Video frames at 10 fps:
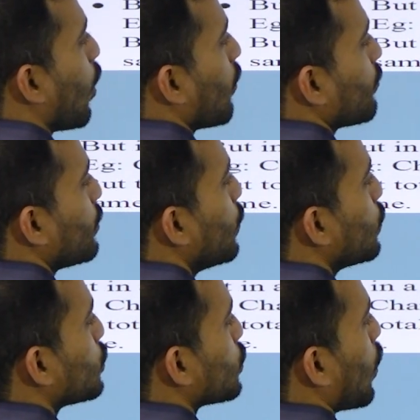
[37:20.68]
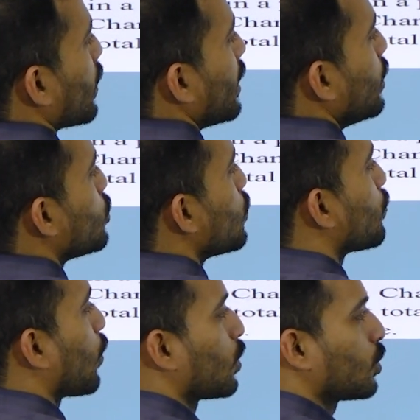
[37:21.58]
of neutron into
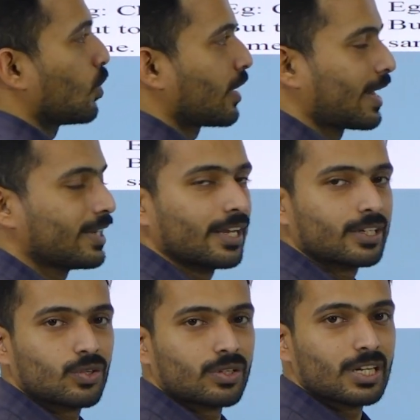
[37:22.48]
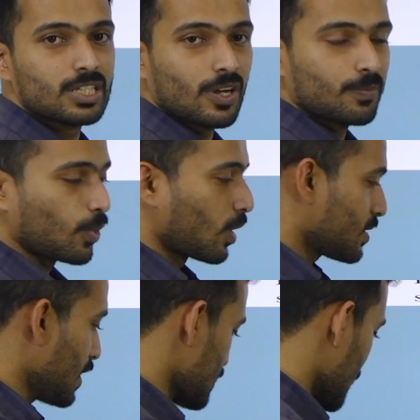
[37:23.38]
proton and electron. This is one
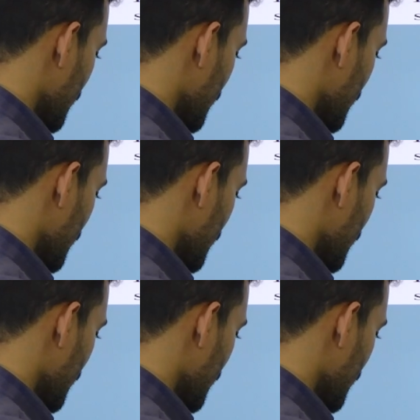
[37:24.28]
process.